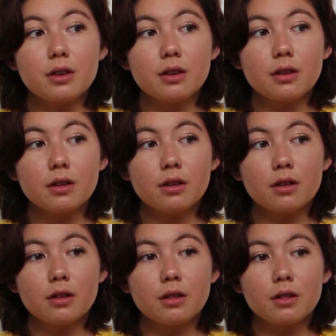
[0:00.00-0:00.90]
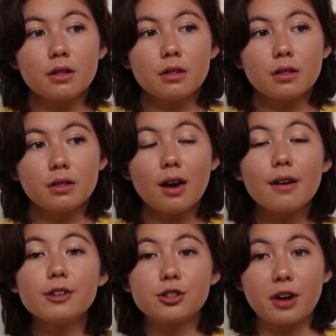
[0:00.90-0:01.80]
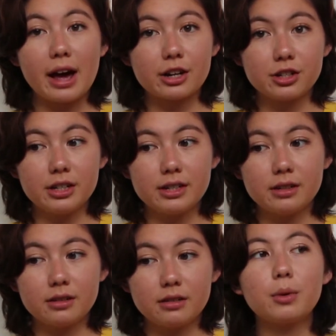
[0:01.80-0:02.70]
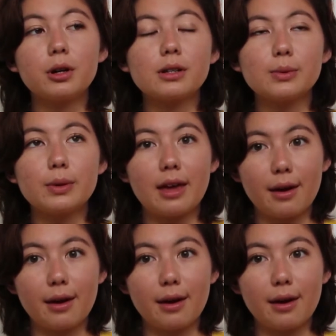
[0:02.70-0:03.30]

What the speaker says: the law of attraction works with